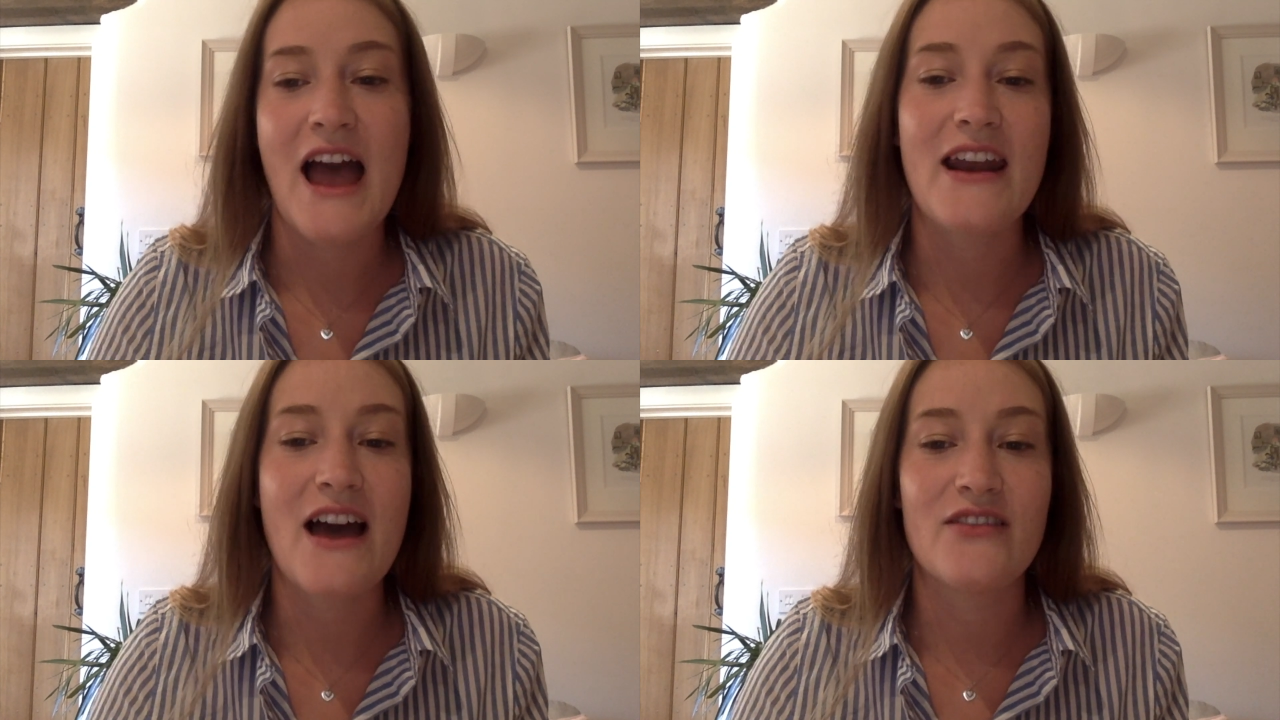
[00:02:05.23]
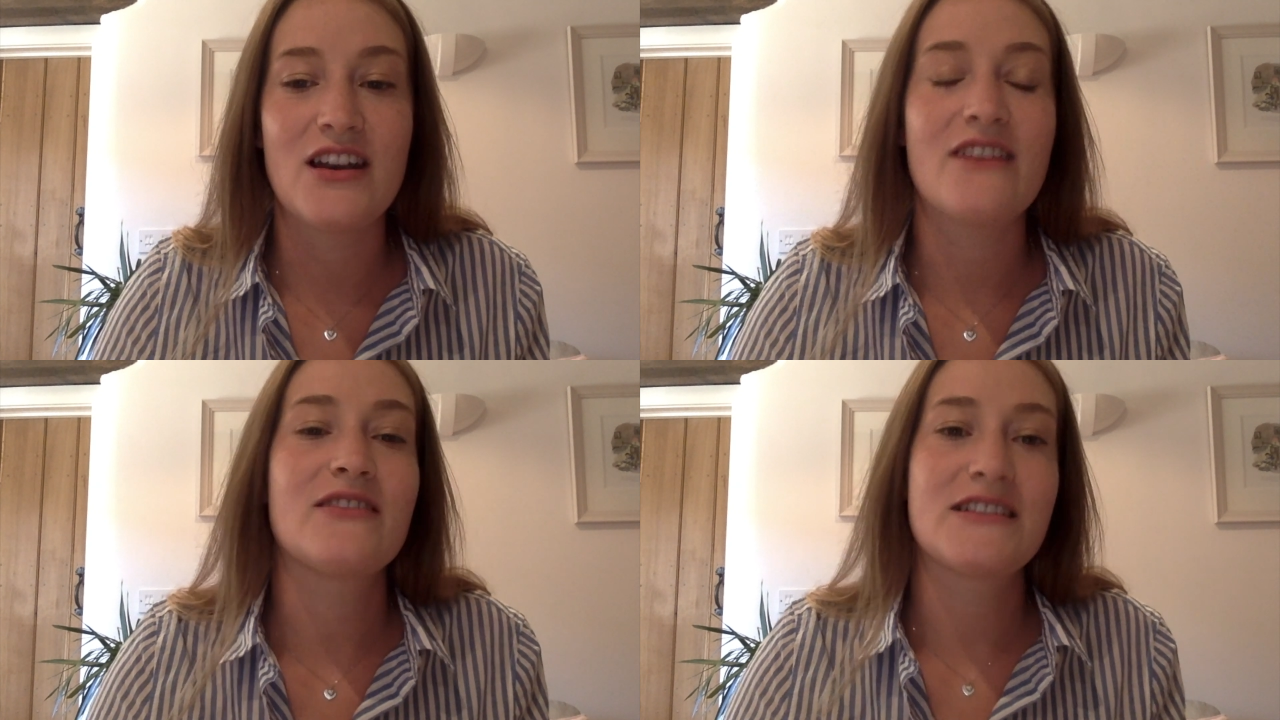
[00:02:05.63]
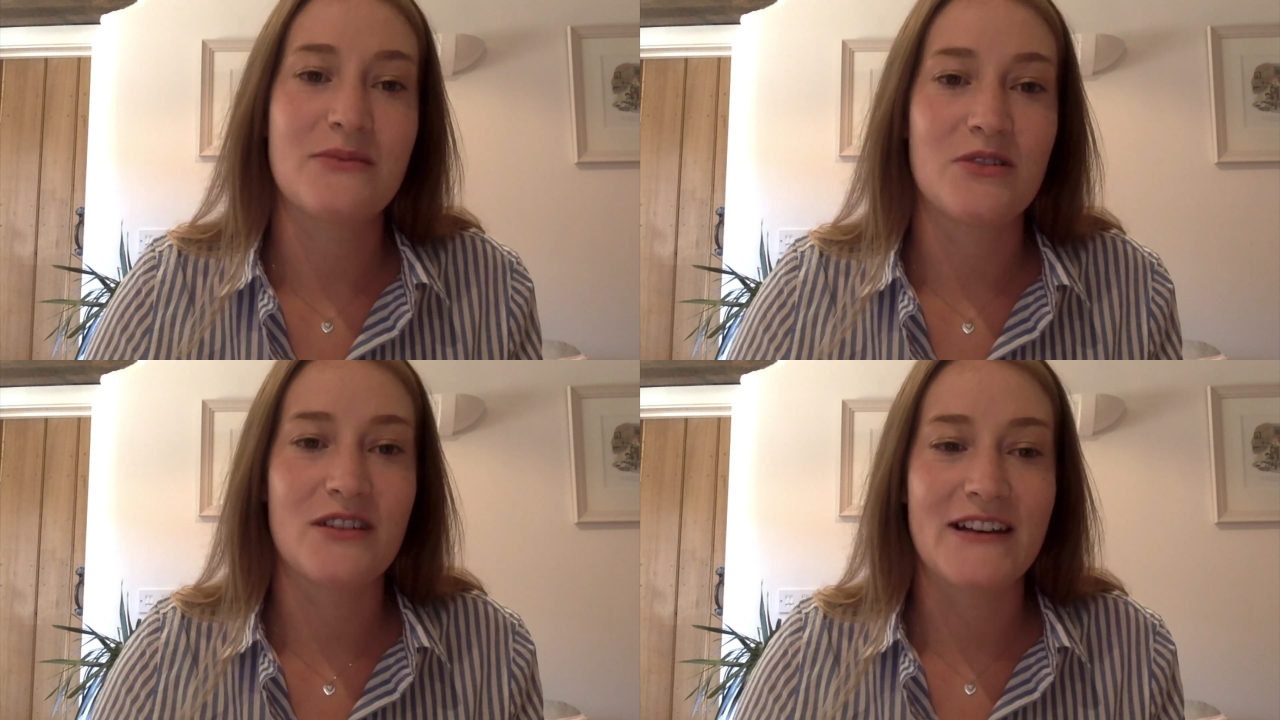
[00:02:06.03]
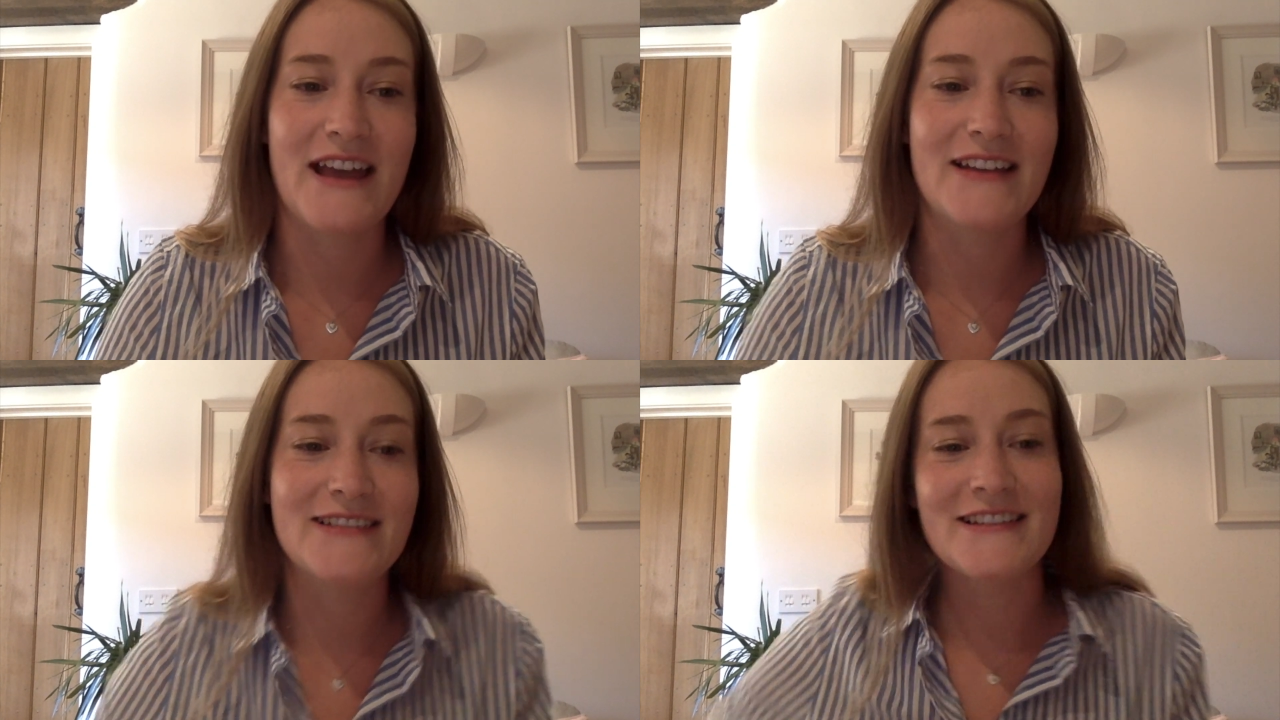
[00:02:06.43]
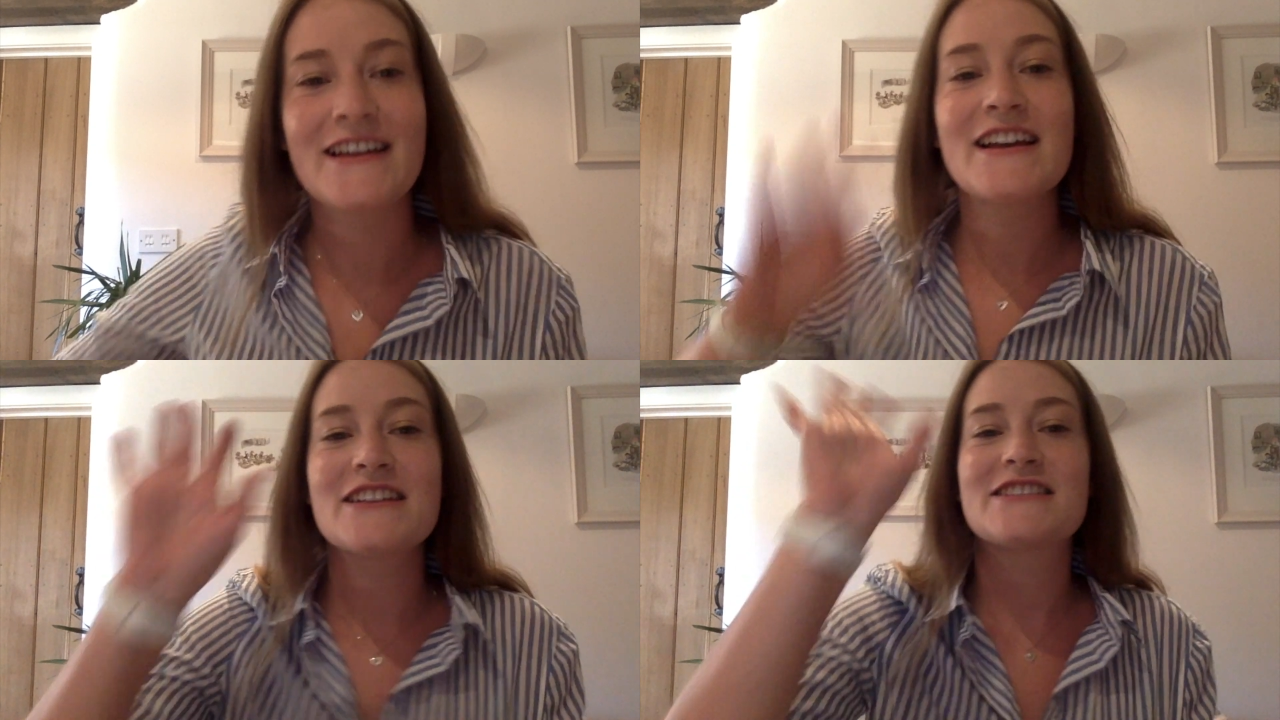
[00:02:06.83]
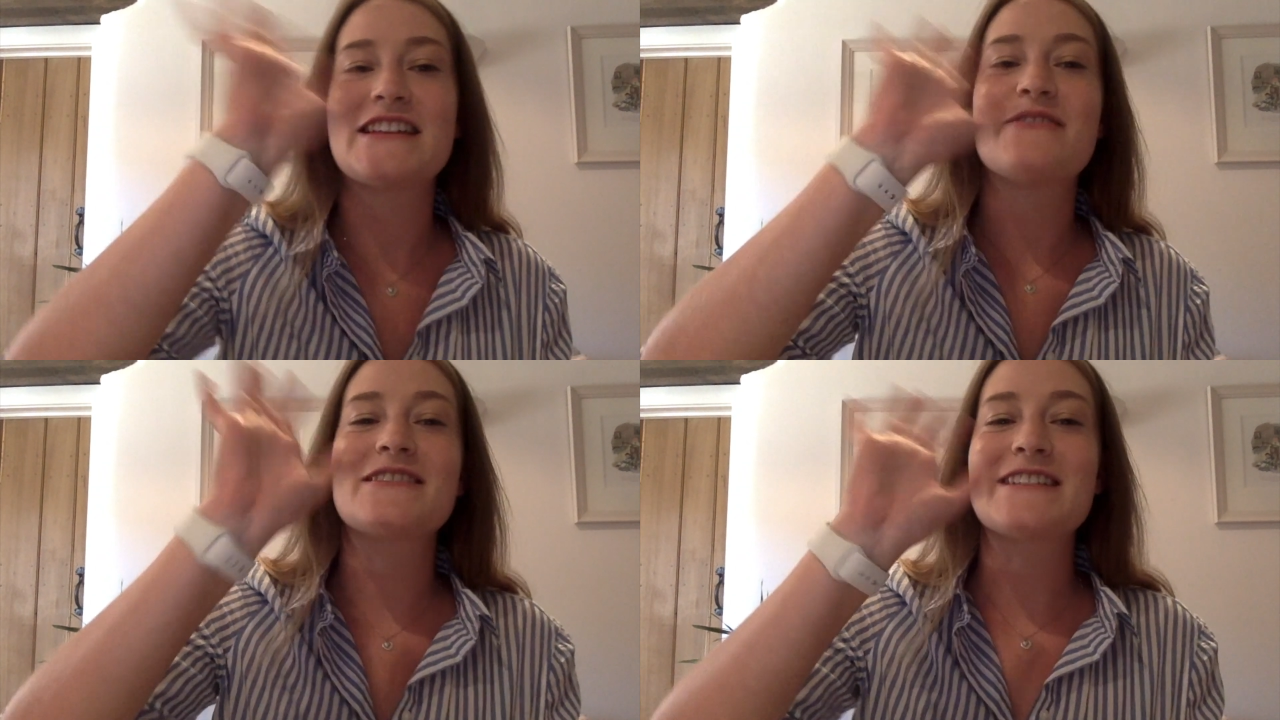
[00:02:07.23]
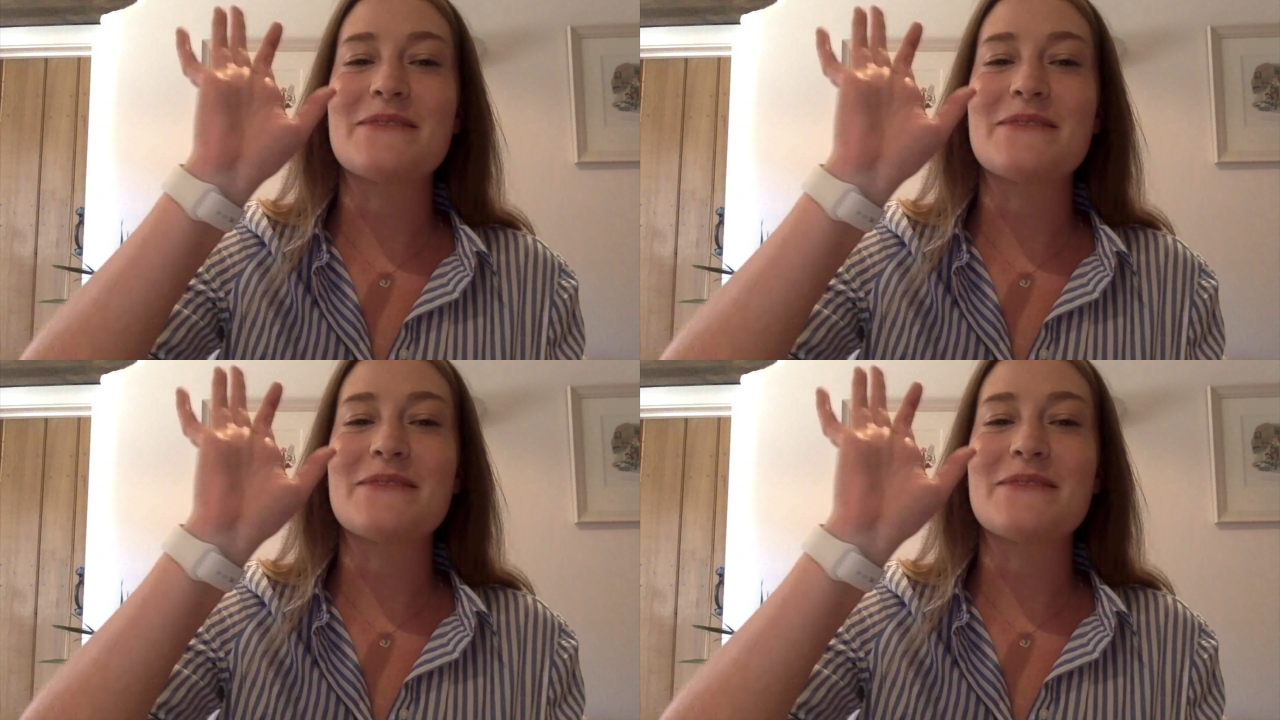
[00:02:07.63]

and have a lovely summer holidays. See you in